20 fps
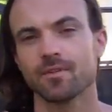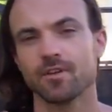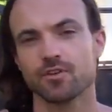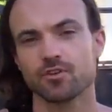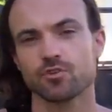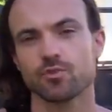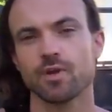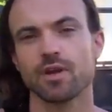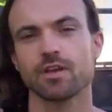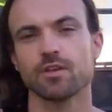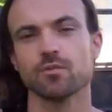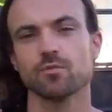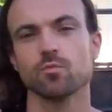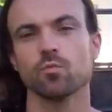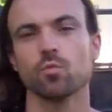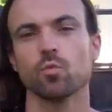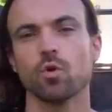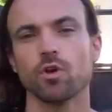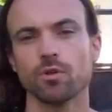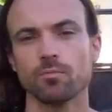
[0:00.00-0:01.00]
a shredded
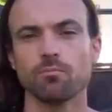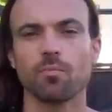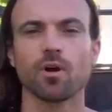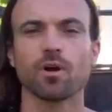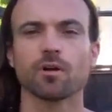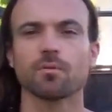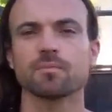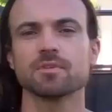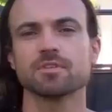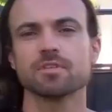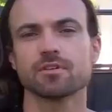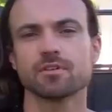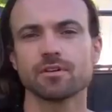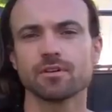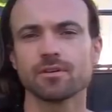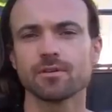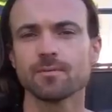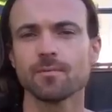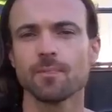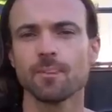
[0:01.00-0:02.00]
wood bark
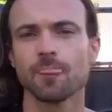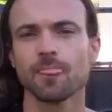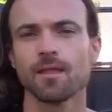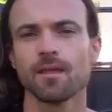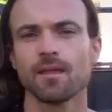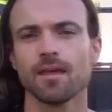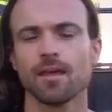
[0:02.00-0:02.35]
material. Yeah.